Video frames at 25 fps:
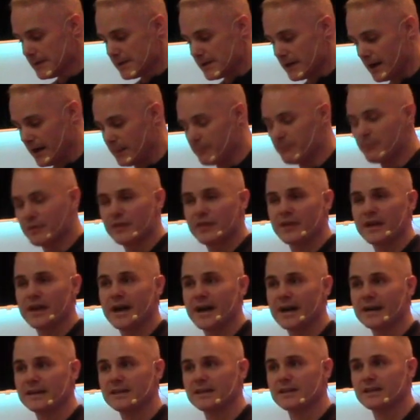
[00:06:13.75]
Um, but the
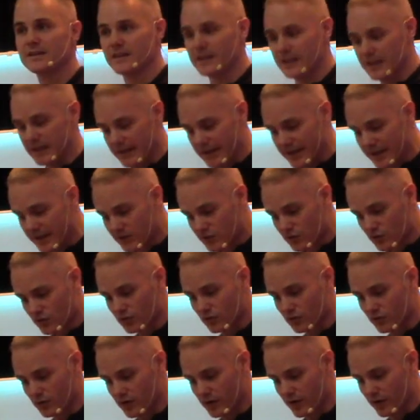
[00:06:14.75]
idea that he gets
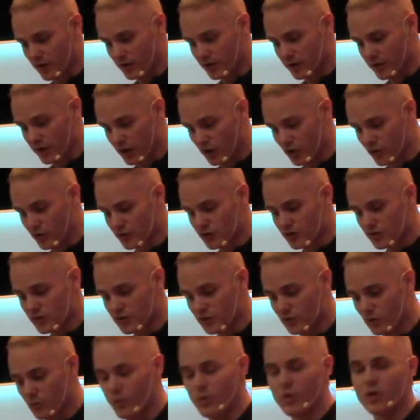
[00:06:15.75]
to here, and he uses
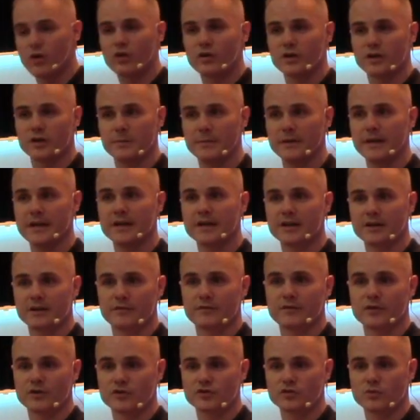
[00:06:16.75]
the word at the beginning of
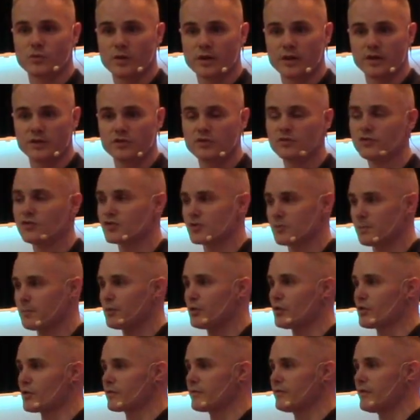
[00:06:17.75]
verse 22, is to
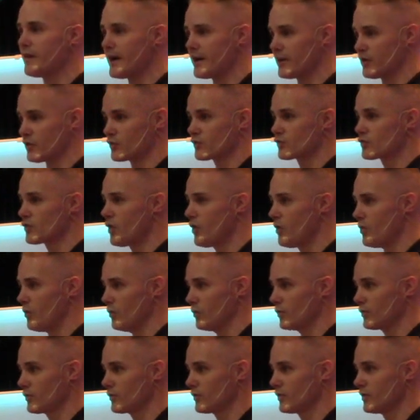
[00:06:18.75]
purify your
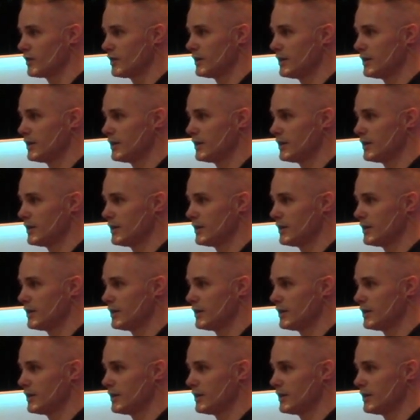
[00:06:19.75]
souls.